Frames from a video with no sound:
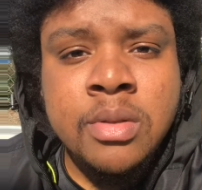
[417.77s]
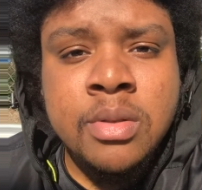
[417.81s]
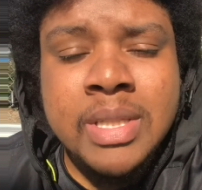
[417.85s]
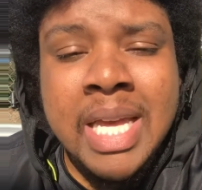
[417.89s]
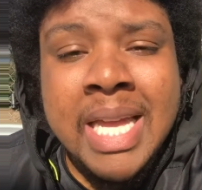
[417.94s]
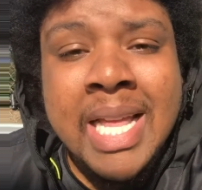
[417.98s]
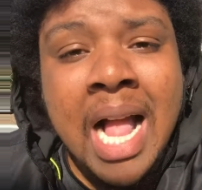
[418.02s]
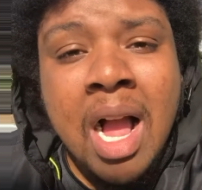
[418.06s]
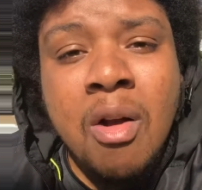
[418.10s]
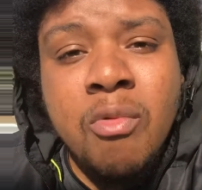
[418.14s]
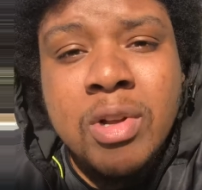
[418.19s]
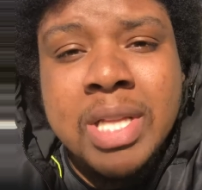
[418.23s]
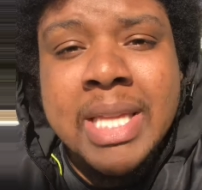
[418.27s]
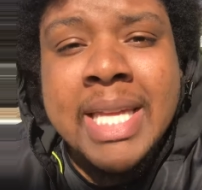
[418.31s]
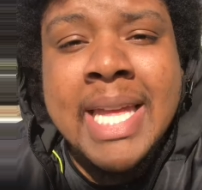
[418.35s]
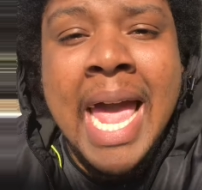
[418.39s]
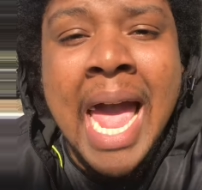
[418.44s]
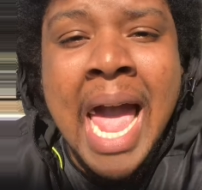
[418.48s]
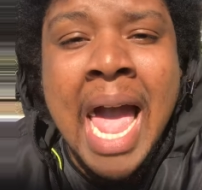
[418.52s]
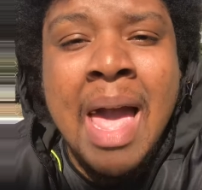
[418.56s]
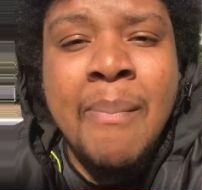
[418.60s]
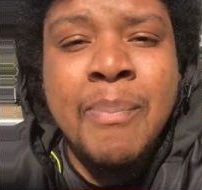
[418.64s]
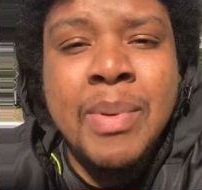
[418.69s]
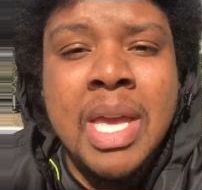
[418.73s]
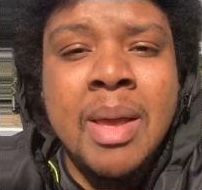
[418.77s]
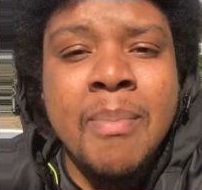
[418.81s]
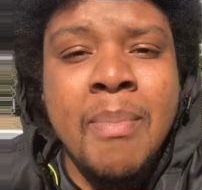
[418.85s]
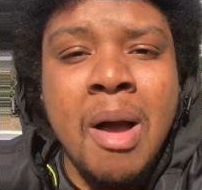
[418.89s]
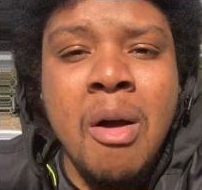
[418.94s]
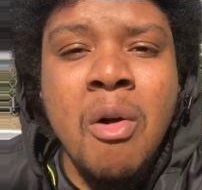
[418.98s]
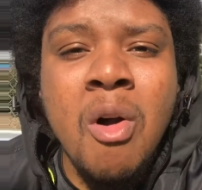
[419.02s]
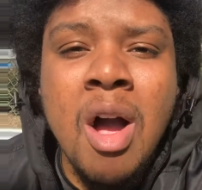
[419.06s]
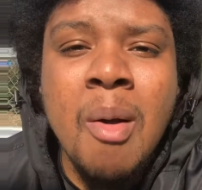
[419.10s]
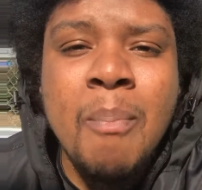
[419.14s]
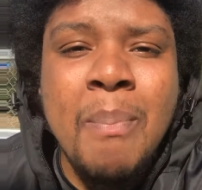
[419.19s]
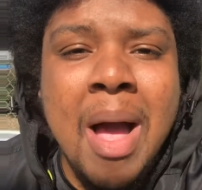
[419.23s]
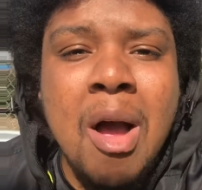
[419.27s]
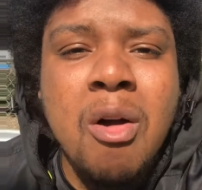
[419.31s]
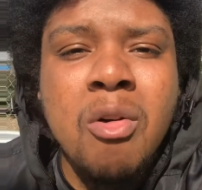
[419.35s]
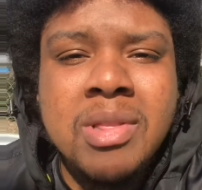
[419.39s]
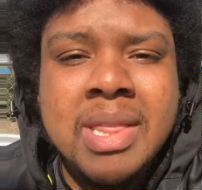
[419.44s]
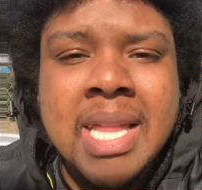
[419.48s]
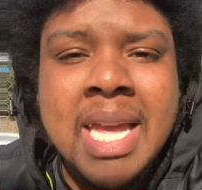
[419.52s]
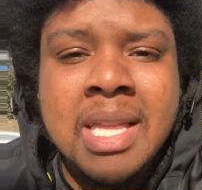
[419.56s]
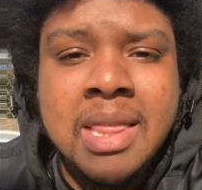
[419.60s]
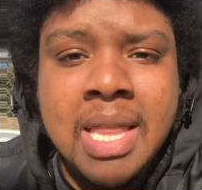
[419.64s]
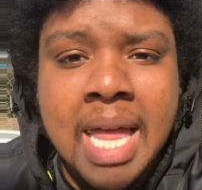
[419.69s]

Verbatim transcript: They not really happy about their